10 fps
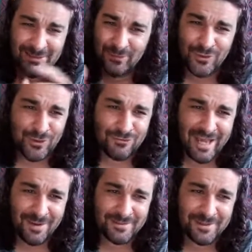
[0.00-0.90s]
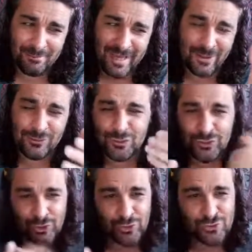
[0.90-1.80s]
So if you're around and about,
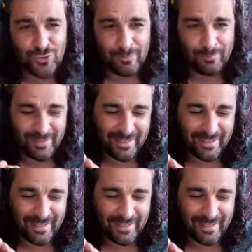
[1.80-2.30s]
do drop